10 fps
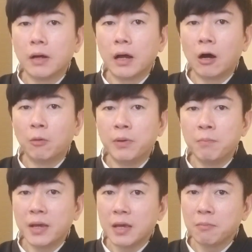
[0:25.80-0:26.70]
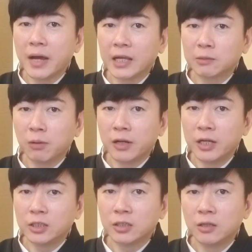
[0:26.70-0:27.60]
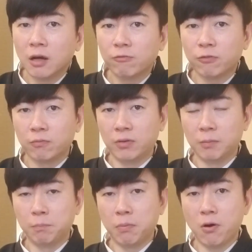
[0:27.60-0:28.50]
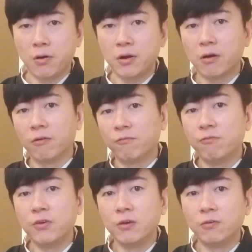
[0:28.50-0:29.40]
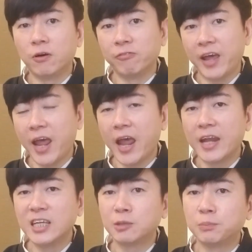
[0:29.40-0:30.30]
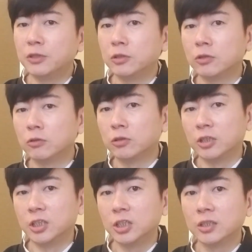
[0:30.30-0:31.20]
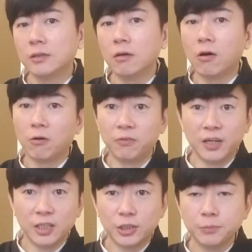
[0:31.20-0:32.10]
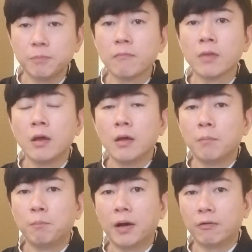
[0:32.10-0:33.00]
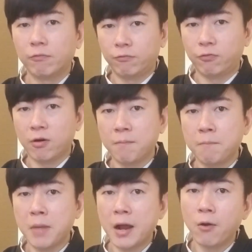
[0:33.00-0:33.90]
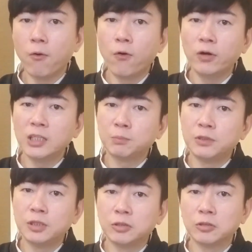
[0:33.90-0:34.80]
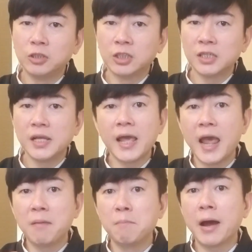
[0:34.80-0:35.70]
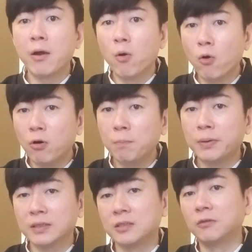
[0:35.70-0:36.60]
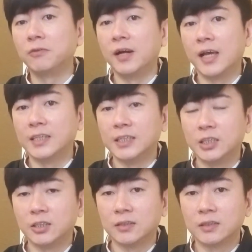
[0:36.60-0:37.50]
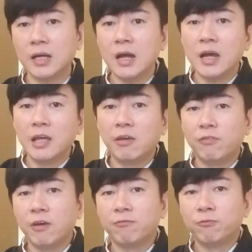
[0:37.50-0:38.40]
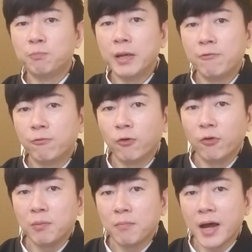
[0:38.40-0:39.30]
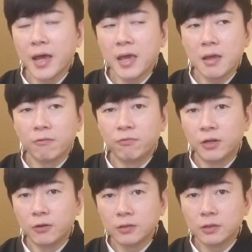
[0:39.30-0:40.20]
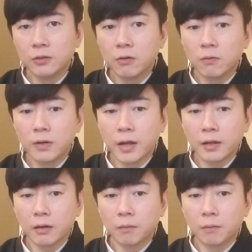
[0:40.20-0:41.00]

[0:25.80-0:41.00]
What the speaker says: I'll be making my explanation not from the point of view of any spiritual tradition or religion, but from my own spiritual journey and my own personal realizations. If you have been following my videos, you know that